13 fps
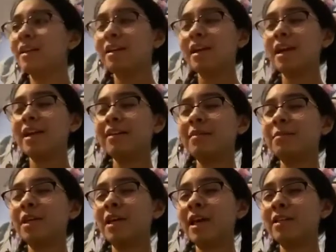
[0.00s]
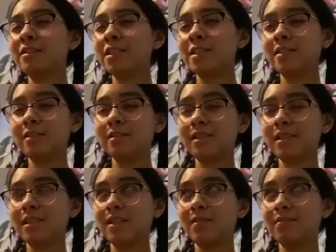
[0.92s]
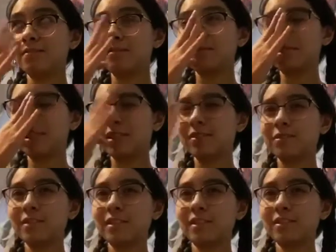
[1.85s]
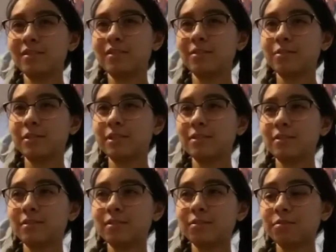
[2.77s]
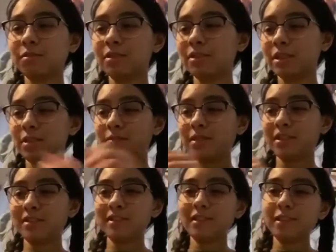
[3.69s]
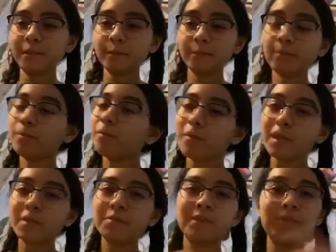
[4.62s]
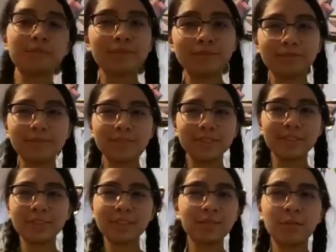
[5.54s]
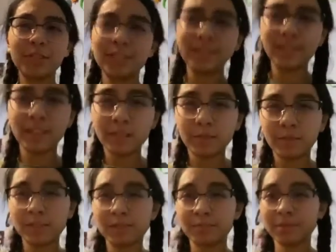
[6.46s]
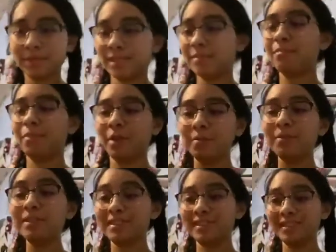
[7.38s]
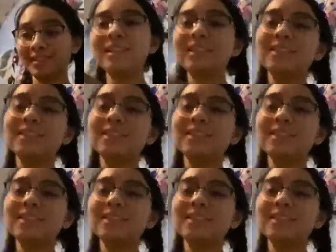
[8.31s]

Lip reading: And I'm not actually using it since we're not going to school in person, but just for aesthetic purposes.